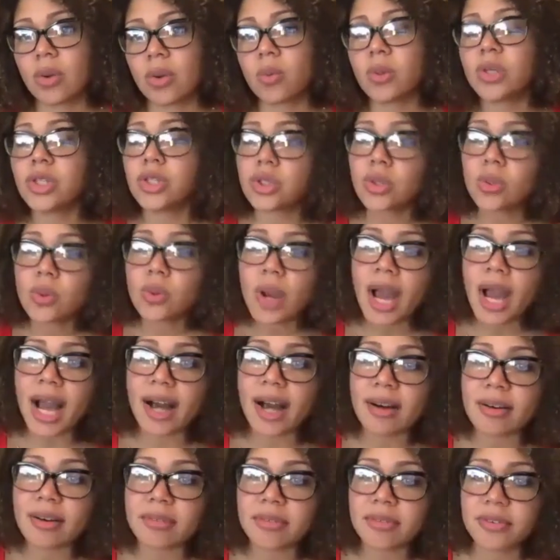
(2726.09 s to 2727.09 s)
we do
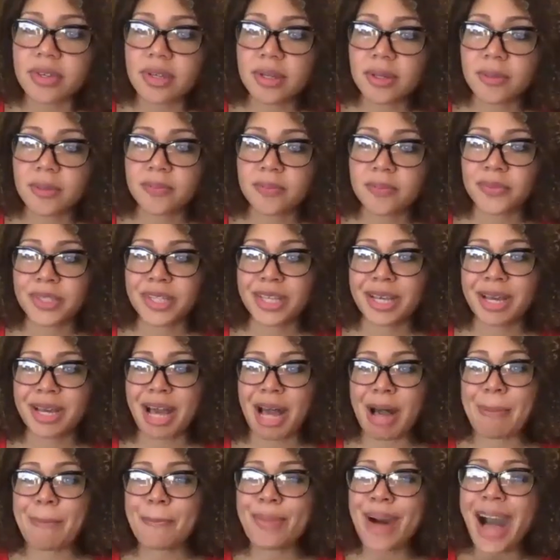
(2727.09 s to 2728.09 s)
have
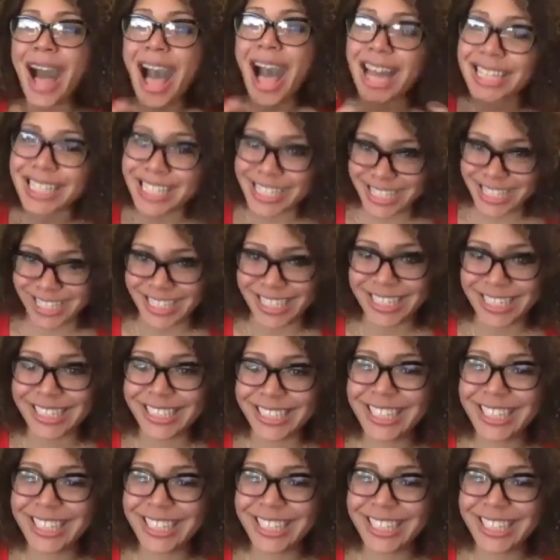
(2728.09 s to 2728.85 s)
a policy.